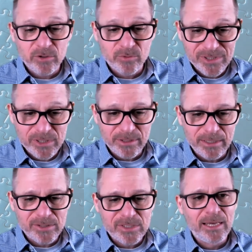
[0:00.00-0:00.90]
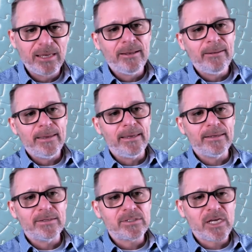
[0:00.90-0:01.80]
resilience
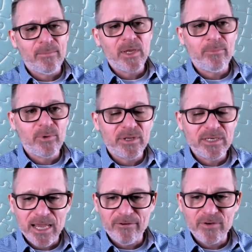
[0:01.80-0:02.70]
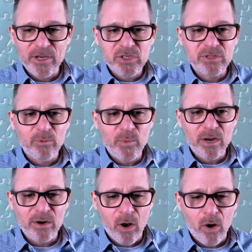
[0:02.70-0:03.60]
is coming up with a definition that we
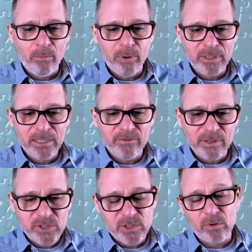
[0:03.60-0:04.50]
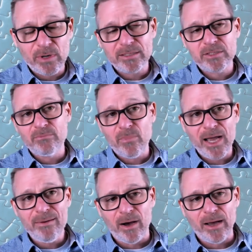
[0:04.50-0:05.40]
can all believe in. So to
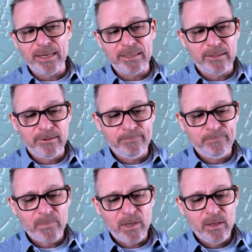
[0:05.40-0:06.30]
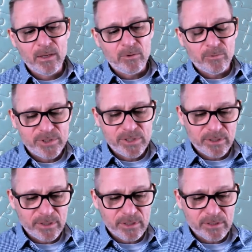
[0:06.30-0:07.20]
my mind,
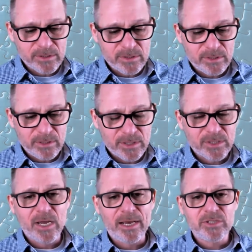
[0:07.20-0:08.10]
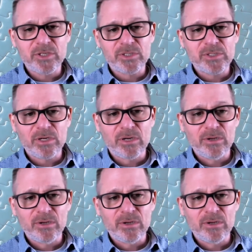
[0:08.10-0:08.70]
resilience is not just